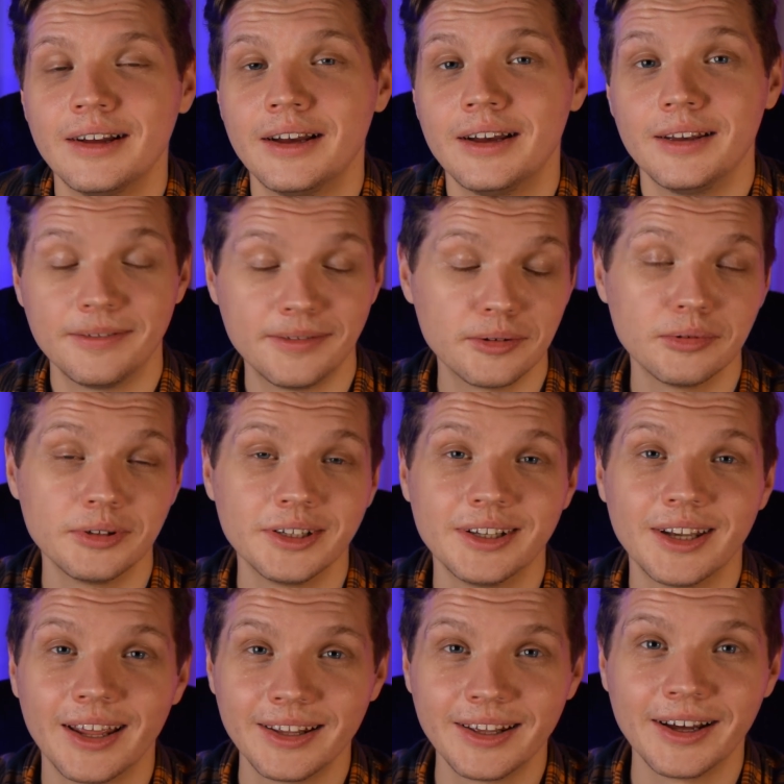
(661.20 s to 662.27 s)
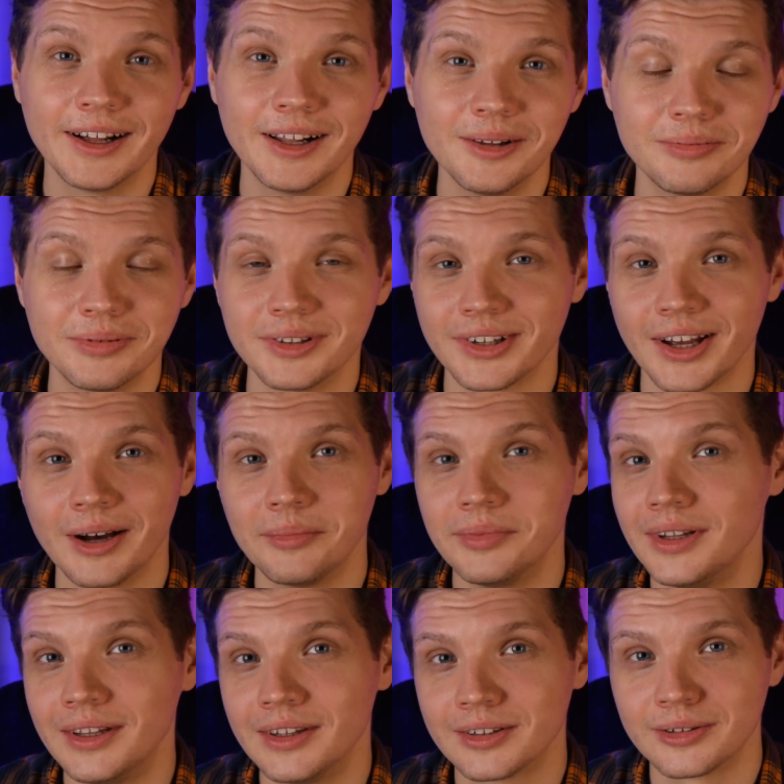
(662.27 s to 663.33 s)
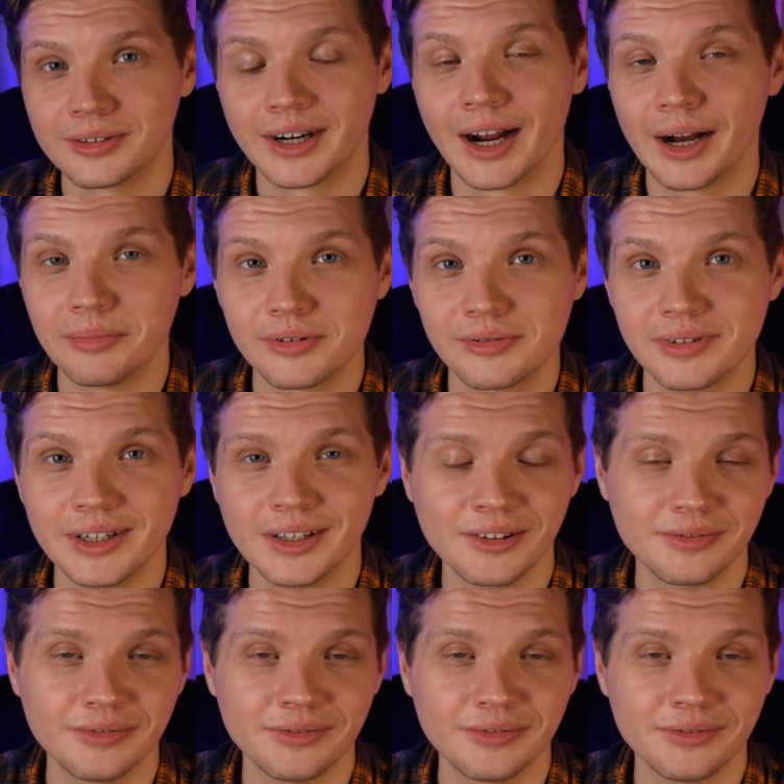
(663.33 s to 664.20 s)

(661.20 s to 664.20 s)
If you will need any help with updates or upgrades,